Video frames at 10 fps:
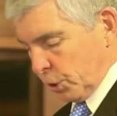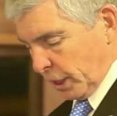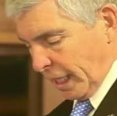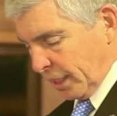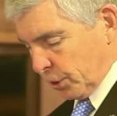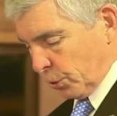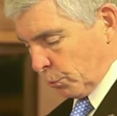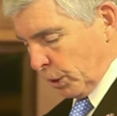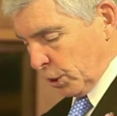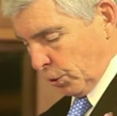cancer
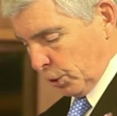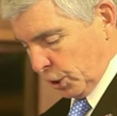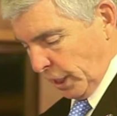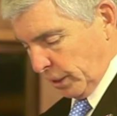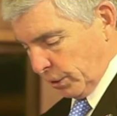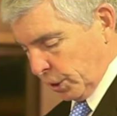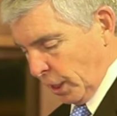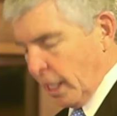research centers,